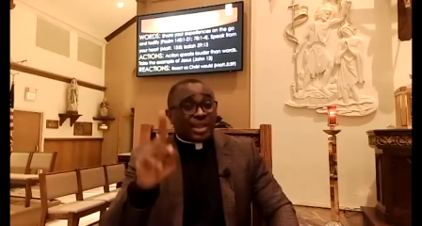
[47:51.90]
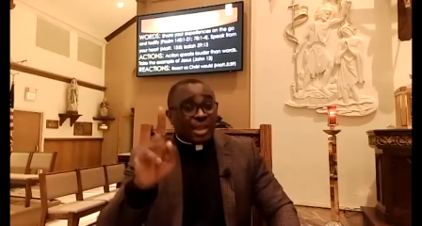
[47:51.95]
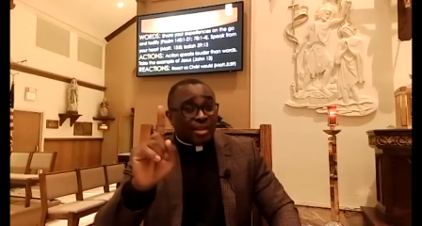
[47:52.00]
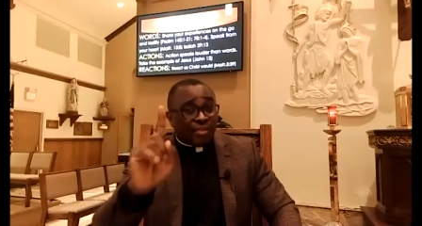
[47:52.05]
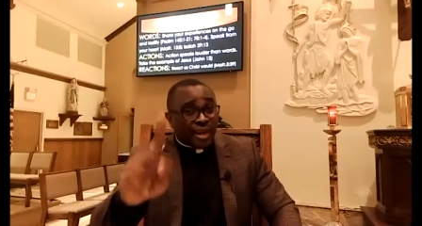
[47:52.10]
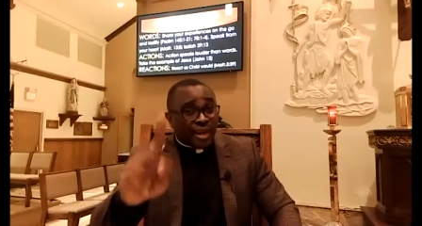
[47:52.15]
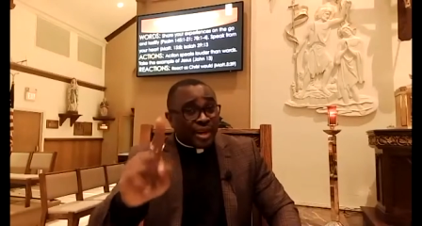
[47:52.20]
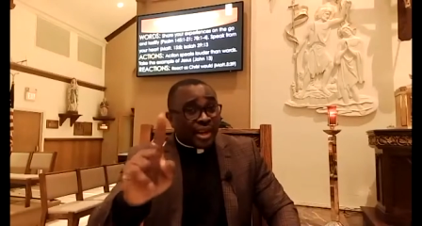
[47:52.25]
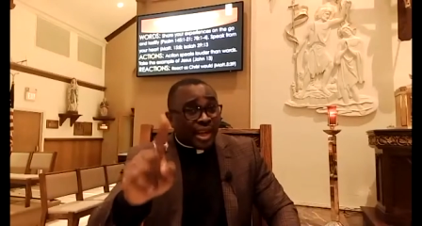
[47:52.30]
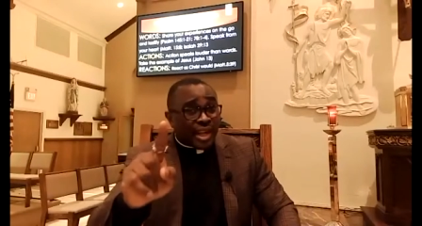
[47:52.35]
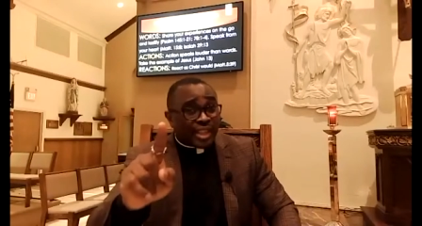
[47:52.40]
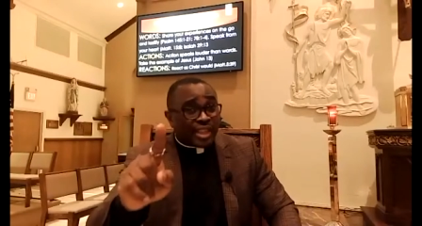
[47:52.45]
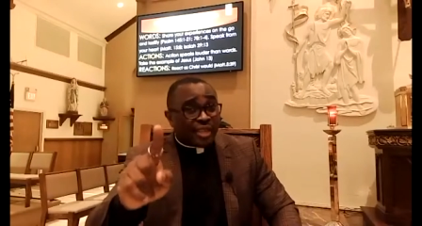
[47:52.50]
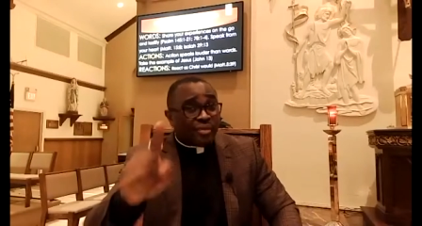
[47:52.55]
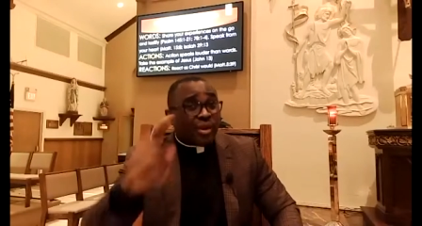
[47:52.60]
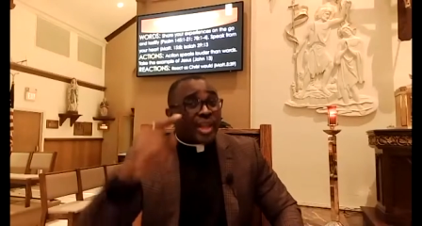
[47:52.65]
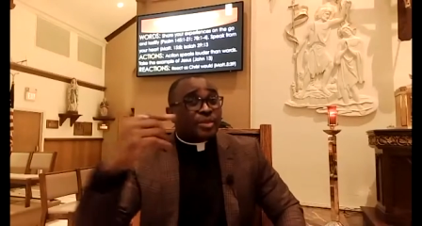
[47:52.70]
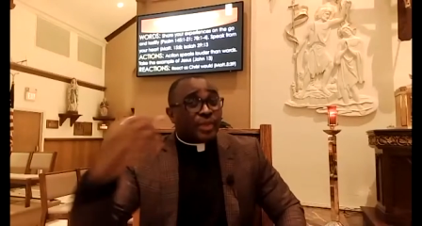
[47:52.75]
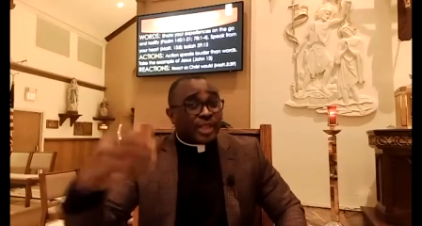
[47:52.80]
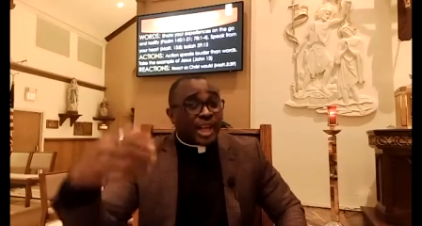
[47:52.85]
a very negative way,
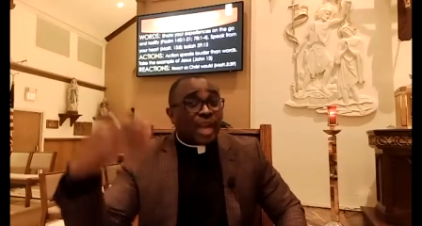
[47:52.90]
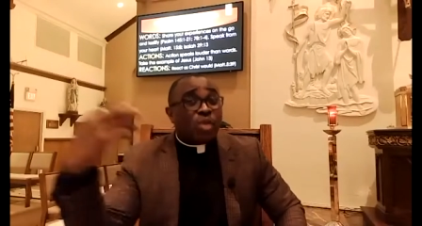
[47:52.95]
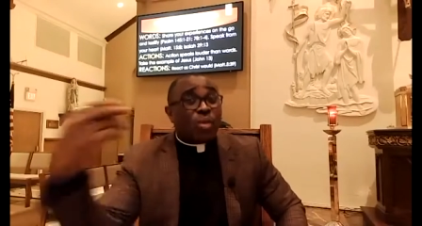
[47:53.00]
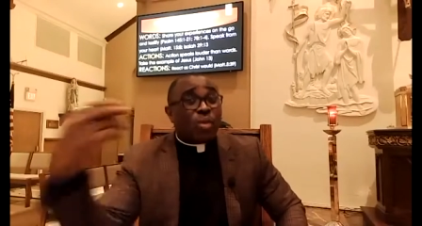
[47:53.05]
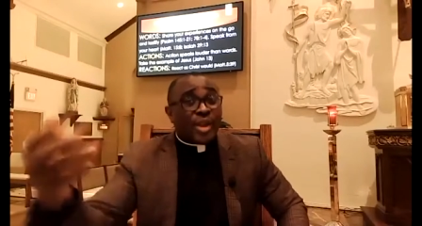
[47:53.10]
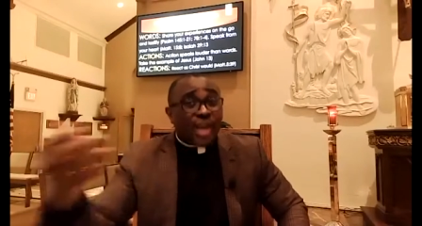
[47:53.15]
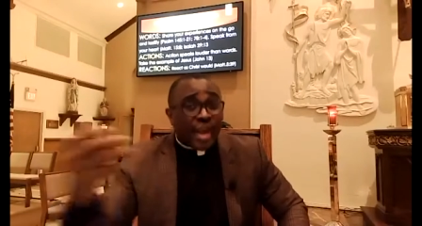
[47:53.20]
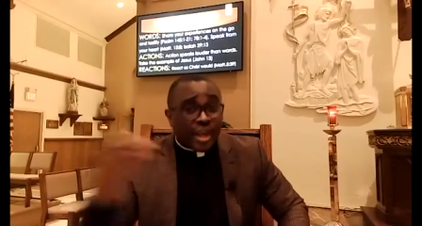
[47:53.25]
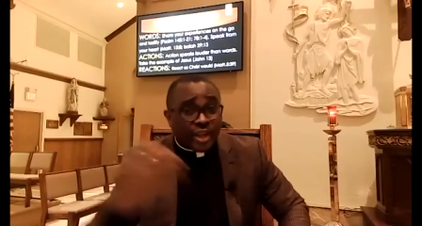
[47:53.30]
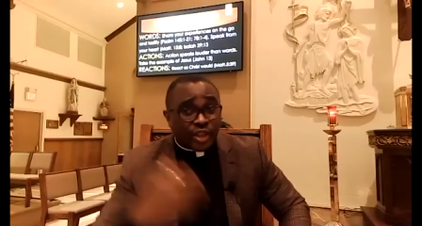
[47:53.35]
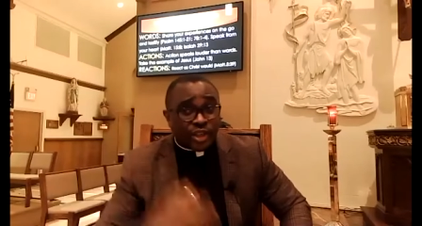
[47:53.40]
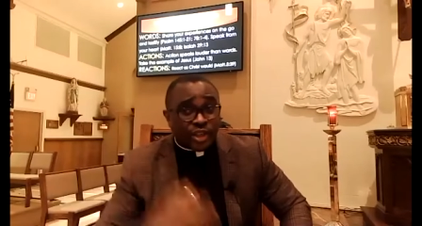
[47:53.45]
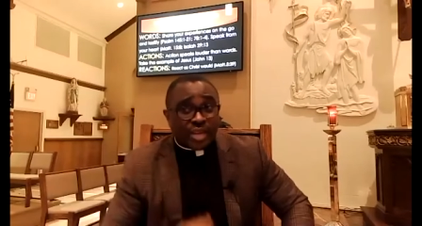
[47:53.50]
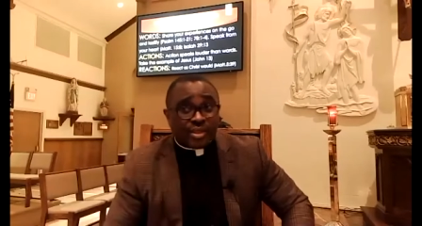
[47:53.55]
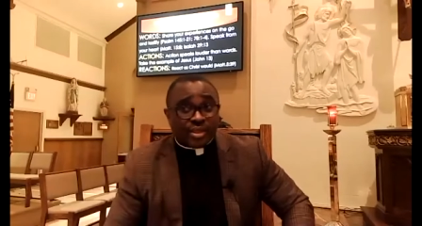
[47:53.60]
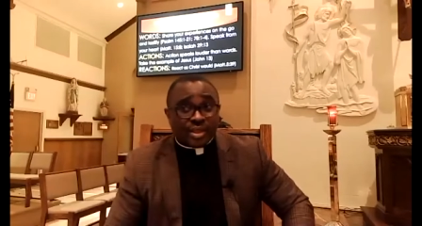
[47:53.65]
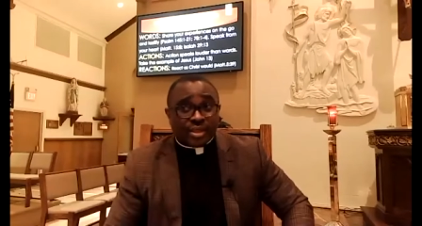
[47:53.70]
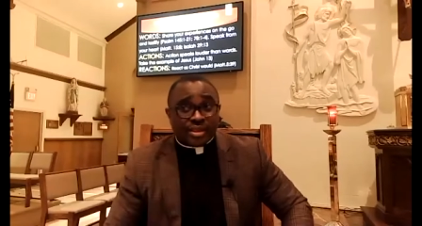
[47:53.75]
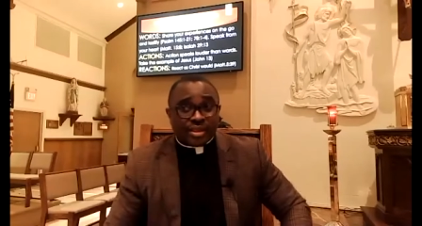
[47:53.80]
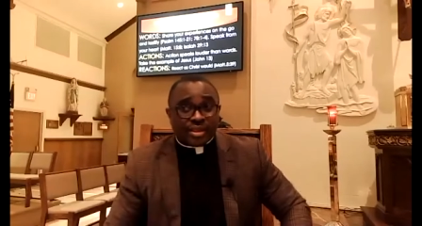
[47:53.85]
especially when you're in
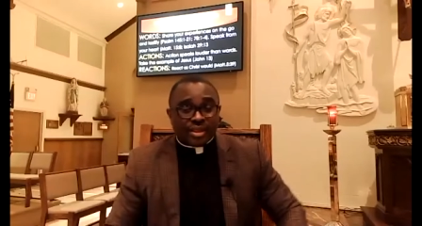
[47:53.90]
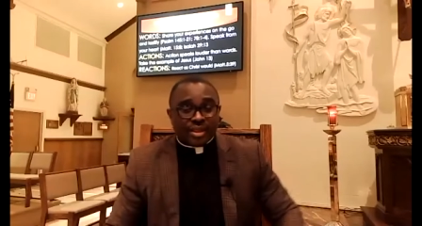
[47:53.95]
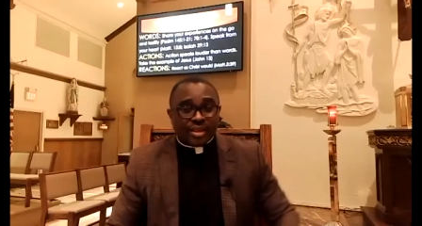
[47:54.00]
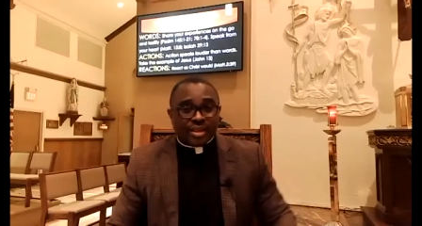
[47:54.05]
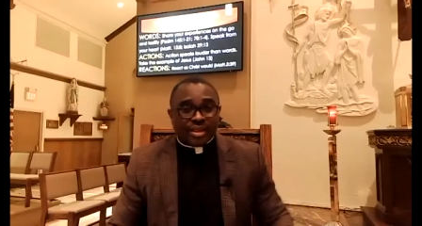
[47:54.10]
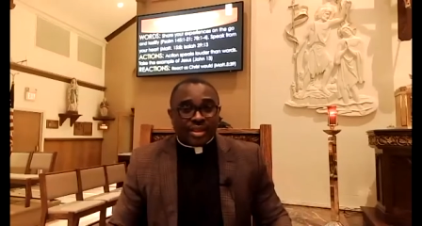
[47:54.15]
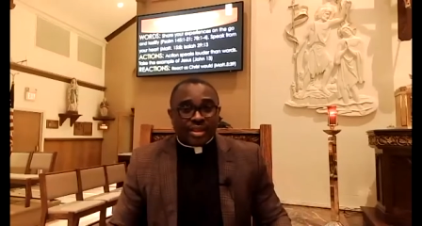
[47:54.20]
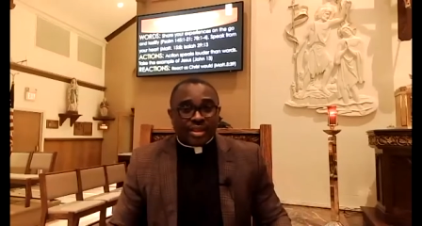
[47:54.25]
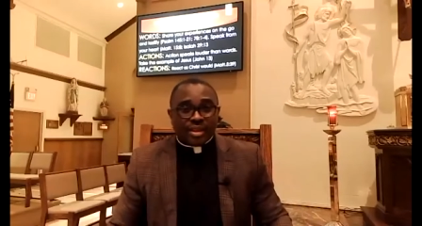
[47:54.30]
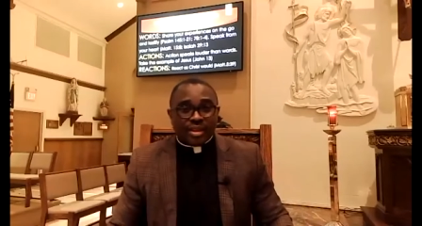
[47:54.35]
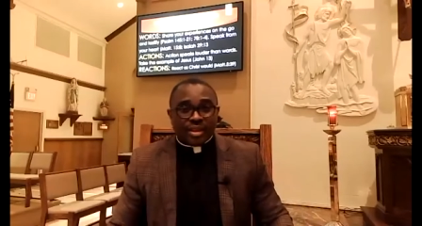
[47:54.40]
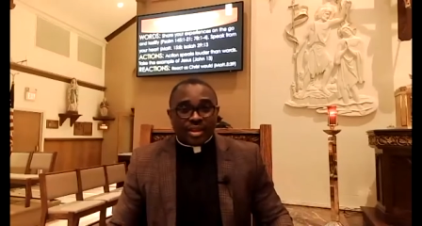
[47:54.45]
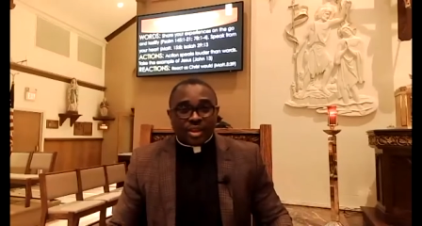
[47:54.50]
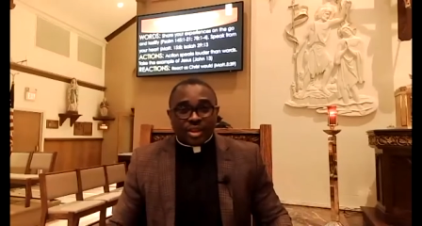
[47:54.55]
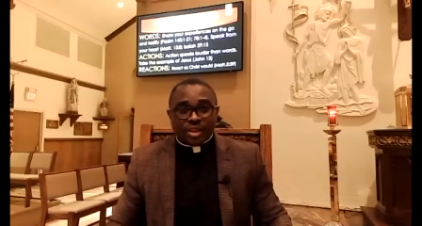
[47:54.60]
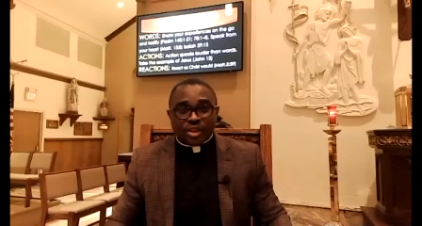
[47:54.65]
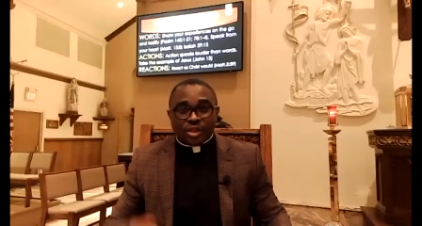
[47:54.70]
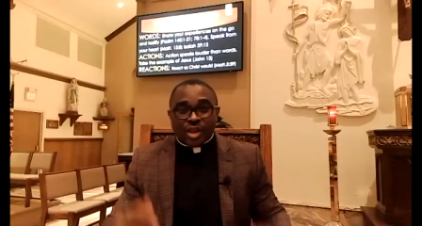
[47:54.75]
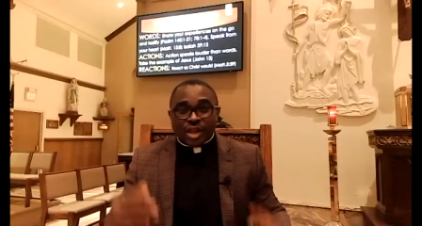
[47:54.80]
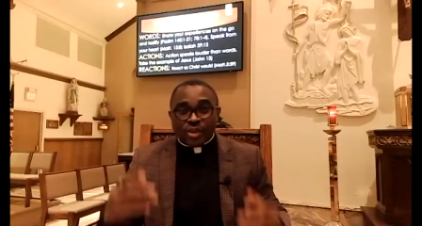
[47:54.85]
transit
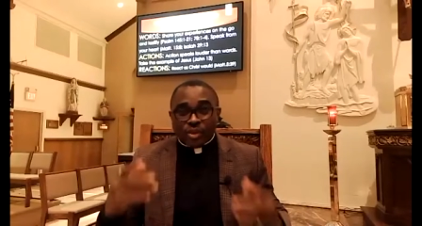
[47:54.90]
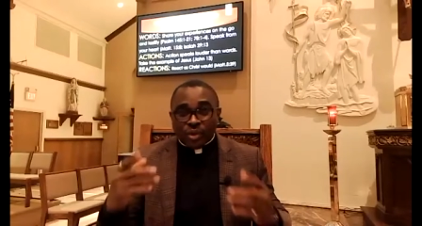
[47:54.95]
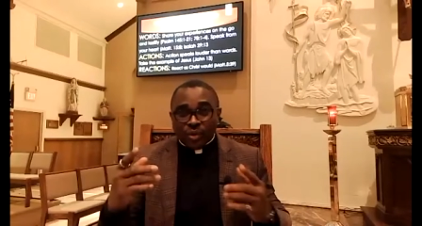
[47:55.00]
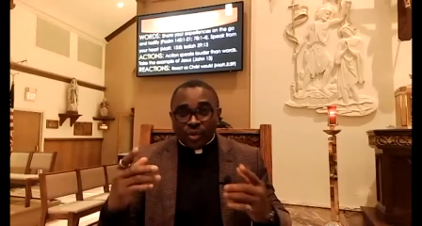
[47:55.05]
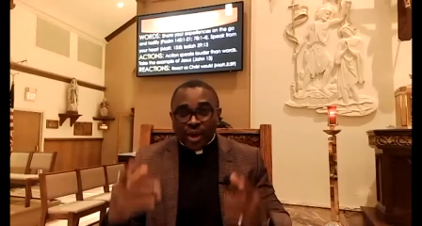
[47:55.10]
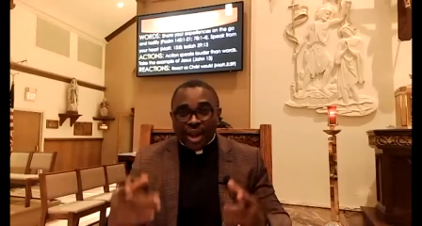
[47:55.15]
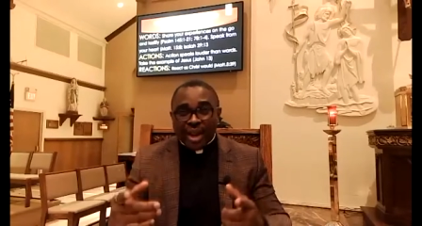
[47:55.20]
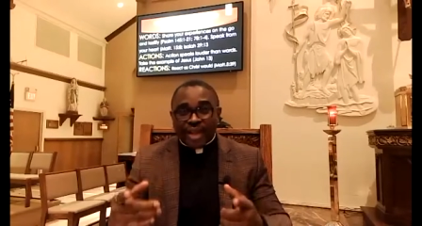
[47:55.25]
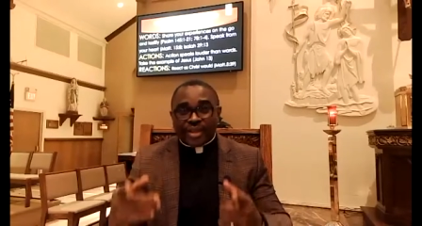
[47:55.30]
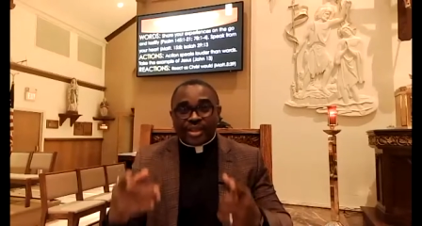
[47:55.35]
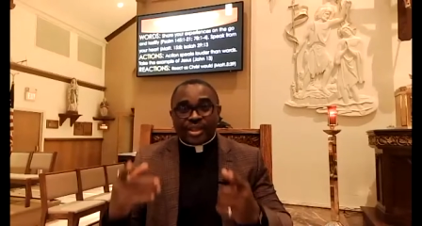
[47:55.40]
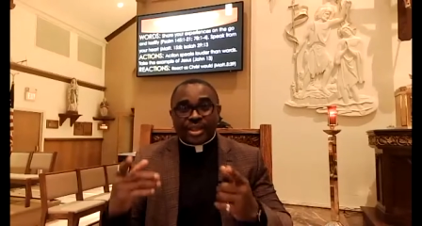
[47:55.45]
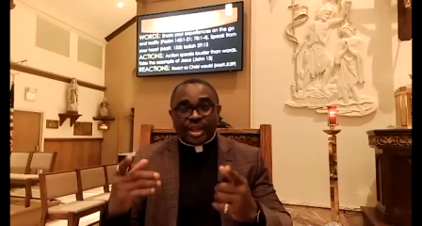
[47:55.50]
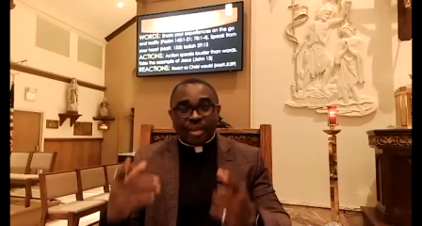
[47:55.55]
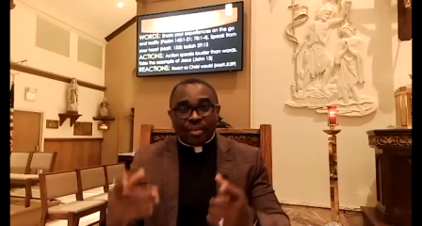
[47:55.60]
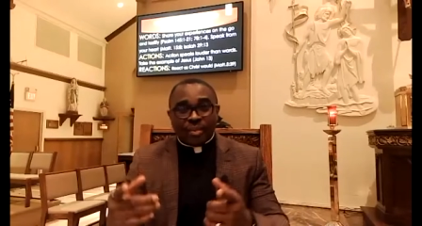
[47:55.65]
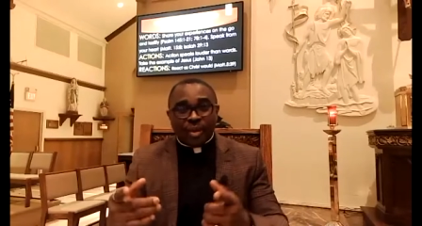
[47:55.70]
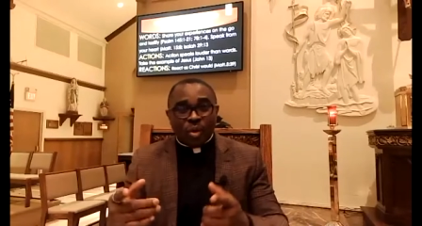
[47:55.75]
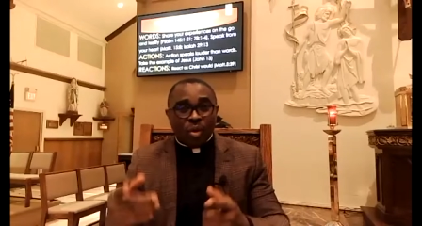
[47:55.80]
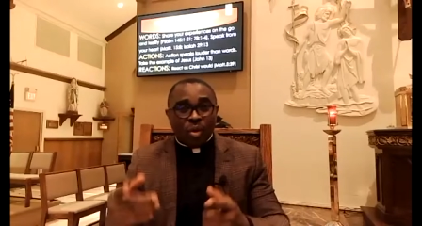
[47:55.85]
try to react in a
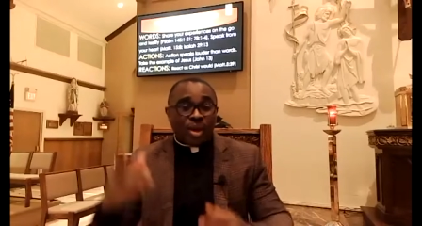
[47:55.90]
bit.